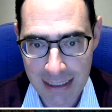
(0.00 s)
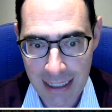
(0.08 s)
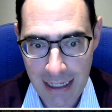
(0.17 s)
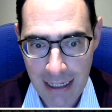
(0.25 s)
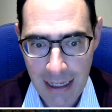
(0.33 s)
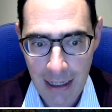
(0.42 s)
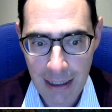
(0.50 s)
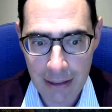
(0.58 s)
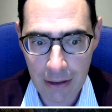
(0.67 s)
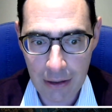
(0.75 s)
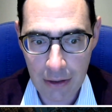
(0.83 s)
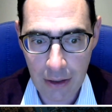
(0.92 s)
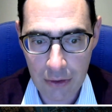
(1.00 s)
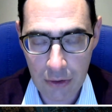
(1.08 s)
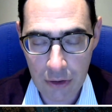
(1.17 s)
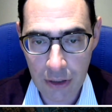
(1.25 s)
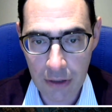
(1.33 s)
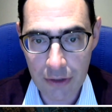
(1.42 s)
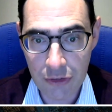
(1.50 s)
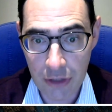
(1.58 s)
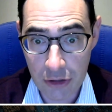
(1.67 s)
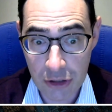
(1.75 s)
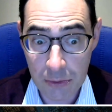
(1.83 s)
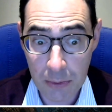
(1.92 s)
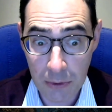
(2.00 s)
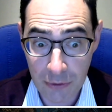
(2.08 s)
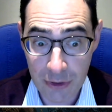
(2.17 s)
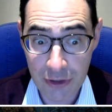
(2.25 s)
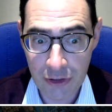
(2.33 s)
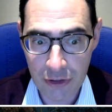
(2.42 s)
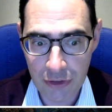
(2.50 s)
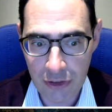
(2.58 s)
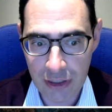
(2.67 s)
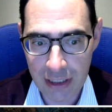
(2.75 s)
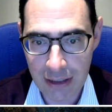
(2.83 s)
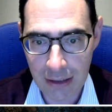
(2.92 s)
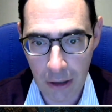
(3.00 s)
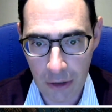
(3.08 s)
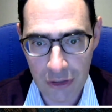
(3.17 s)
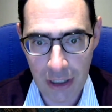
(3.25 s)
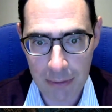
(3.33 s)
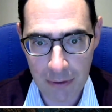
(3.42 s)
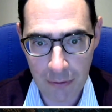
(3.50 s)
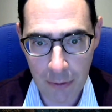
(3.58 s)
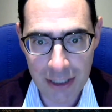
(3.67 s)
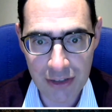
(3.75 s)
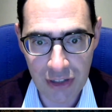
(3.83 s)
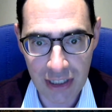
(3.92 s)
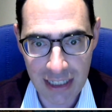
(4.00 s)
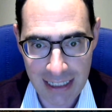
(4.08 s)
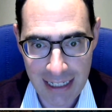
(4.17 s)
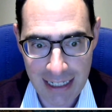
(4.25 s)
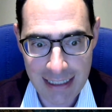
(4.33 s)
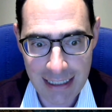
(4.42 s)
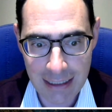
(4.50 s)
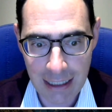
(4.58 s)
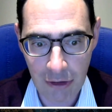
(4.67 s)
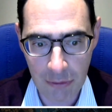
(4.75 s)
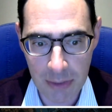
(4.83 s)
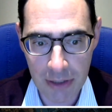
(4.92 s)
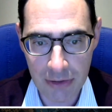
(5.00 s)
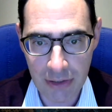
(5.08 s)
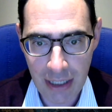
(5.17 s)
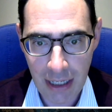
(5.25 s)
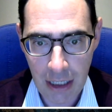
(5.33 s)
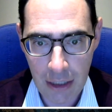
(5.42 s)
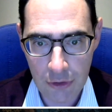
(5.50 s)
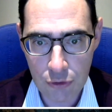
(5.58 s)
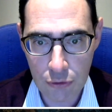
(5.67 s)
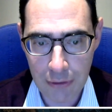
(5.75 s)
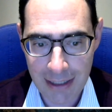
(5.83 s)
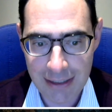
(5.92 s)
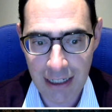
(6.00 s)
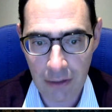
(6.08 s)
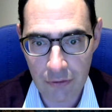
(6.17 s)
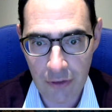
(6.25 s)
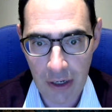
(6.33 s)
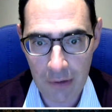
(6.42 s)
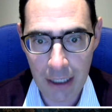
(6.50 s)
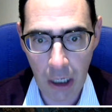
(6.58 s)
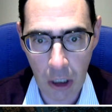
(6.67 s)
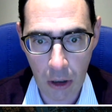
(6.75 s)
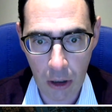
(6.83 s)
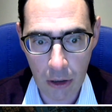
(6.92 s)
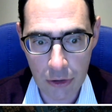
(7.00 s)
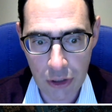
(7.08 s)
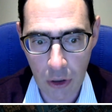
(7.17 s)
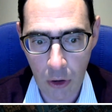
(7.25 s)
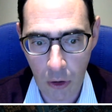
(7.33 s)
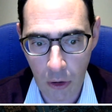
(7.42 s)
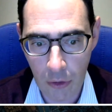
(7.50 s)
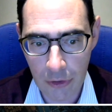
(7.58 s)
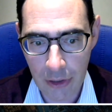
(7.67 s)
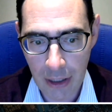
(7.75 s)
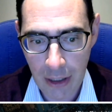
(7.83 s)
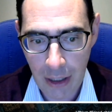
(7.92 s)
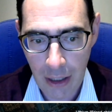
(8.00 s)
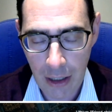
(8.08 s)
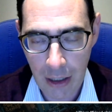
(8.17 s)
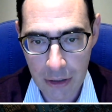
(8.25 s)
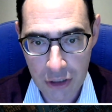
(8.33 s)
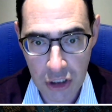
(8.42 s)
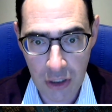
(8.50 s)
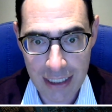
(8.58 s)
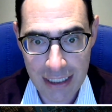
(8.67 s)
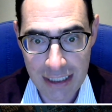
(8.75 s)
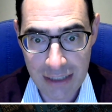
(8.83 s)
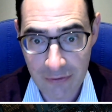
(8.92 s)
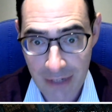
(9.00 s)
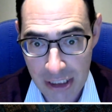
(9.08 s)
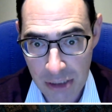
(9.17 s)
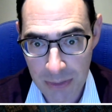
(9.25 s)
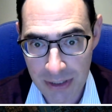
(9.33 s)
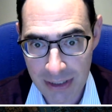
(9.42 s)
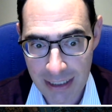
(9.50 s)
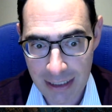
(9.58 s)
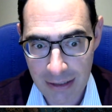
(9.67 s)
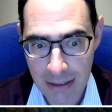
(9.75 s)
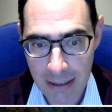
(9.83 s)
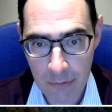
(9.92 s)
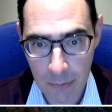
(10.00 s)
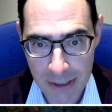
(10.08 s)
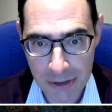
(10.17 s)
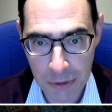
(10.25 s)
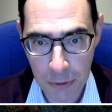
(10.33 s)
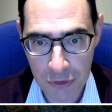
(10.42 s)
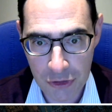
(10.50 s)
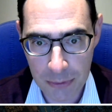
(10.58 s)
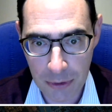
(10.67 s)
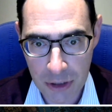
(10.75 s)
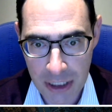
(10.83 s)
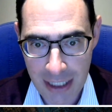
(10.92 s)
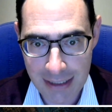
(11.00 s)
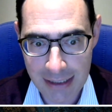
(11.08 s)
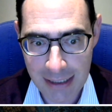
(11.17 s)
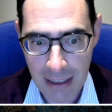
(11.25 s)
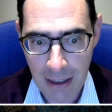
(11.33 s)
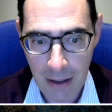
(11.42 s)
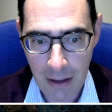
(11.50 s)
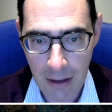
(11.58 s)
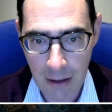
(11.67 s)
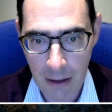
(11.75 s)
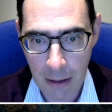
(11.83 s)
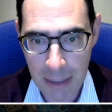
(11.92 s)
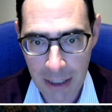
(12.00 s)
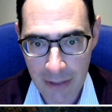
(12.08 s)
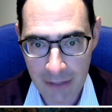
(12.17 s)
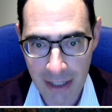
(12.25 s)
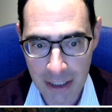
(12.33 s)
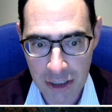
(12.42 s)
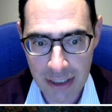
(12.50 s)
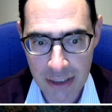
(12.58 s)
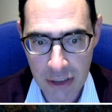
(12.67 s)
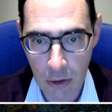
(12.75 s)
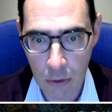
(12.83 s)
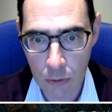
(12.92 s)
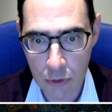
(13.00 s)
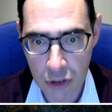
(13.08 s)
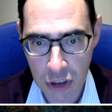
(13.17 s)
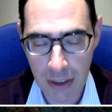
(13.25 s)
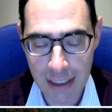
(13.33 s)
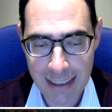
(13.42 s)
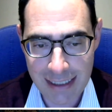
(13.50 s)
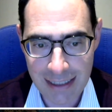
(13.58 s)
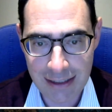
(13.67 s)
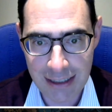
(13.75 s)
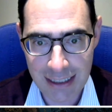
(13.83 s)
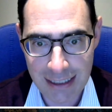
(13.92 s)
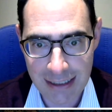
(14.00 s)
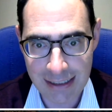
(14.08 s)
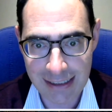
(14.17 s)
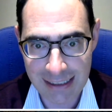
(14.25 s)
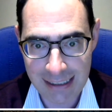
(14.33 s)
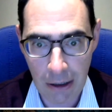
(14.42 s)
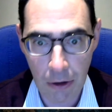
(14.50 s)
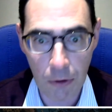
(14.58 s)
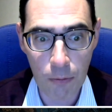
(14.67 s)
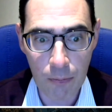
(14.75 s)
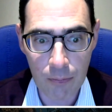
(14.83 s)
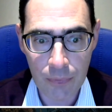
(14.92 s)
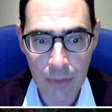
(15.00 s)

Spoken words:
in there. And, you know, it's noticeable, for instance, that in the last couple of weeks, the Canadian government has cracked down very hard on Chinese investment in resources projects. And they've actually told Chinese entities to sell